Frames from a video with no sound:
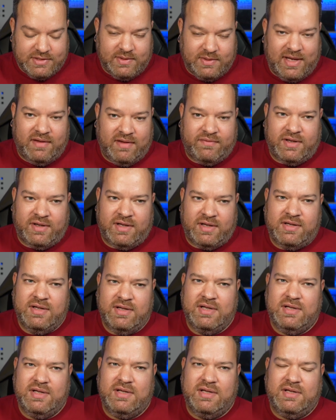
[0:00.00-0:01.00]
I have a
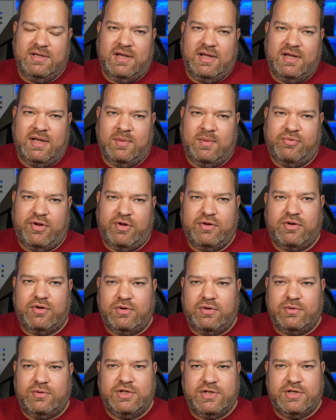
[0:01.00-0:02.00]
product
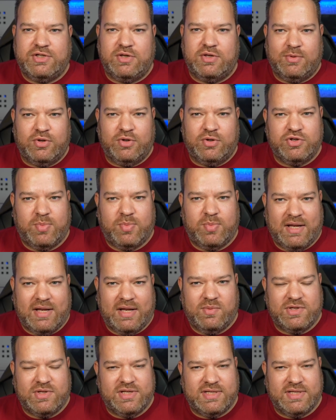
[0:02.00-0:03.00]
called YouTube
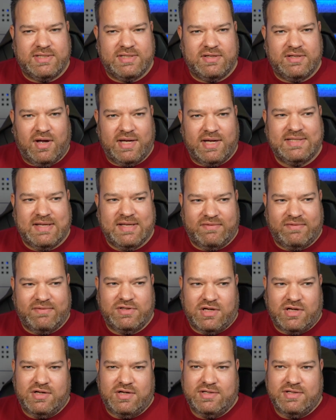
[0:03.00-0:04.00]
Launchpad, which is
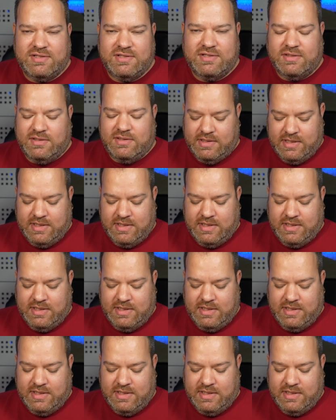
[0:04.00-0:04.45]
$97.